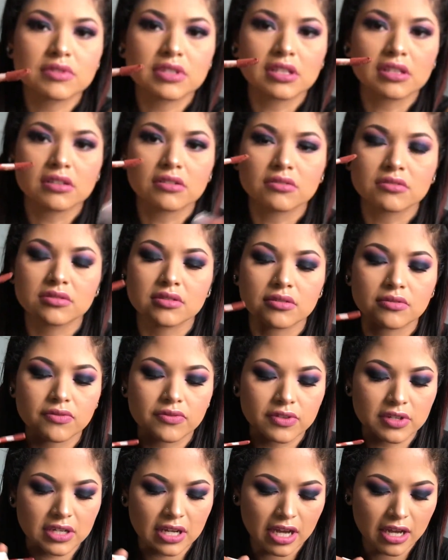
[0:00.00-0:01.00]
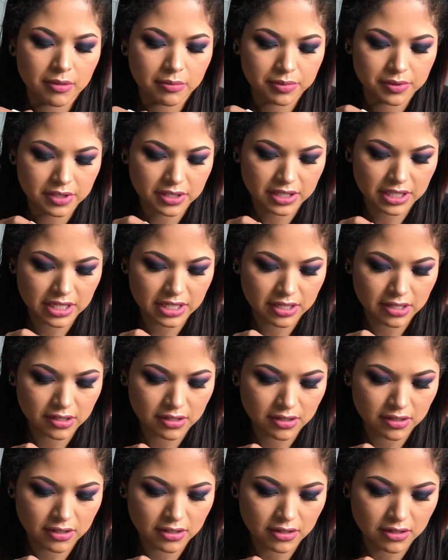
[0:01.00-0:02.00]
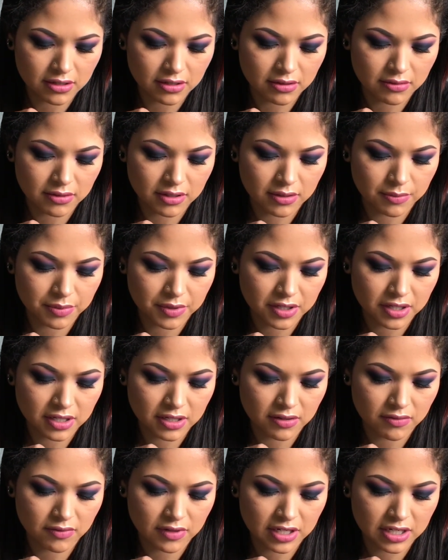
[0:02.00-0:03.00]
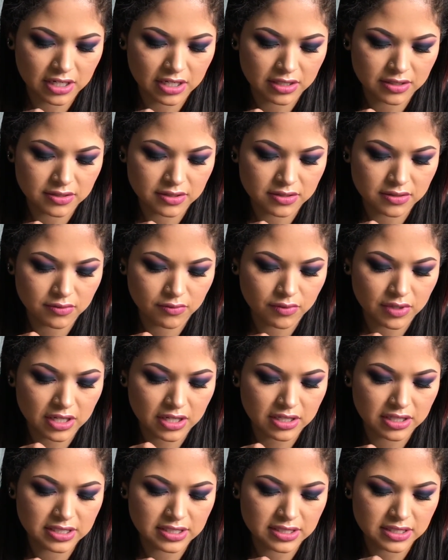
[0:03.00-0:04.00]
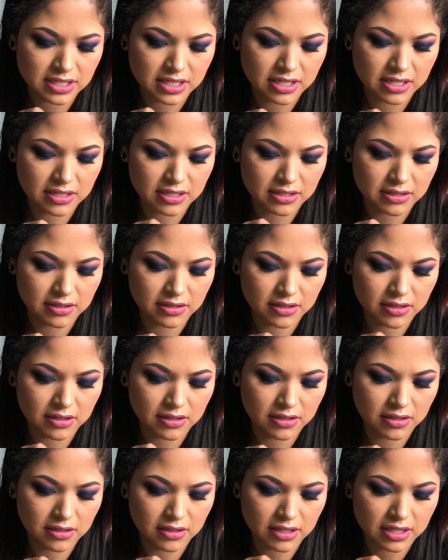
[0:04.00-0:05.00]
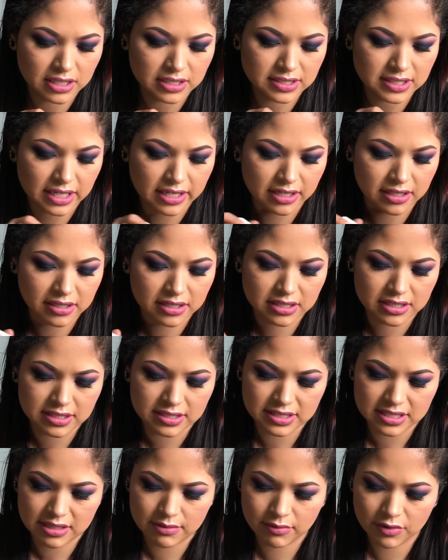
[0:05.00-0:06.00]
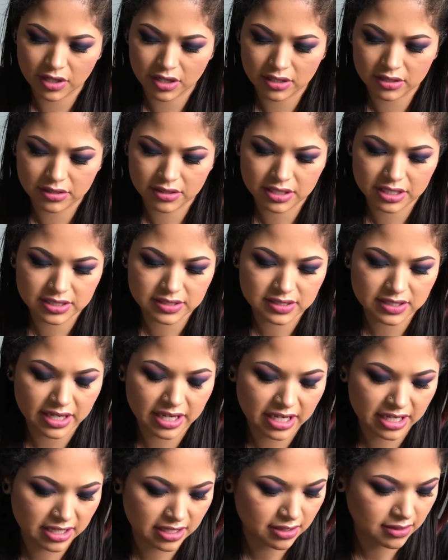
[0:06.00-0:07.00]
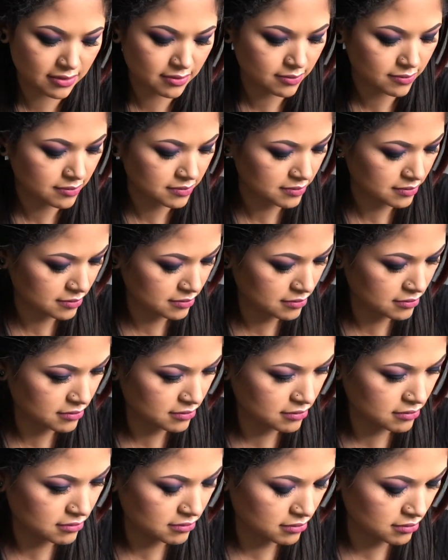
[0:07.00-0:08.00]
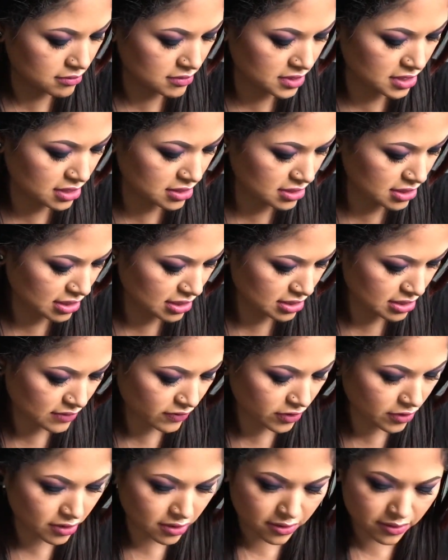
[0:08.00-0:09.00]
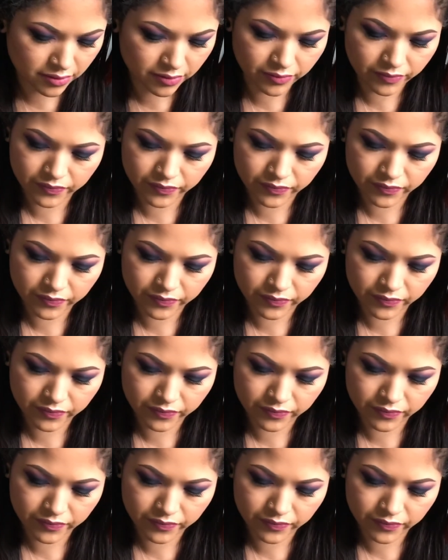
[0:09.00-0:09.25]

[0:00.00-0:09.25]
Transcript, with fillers: With a little doe foot applicator. I'm gonna put it right next to well, it's not exactly the same color as I am successful.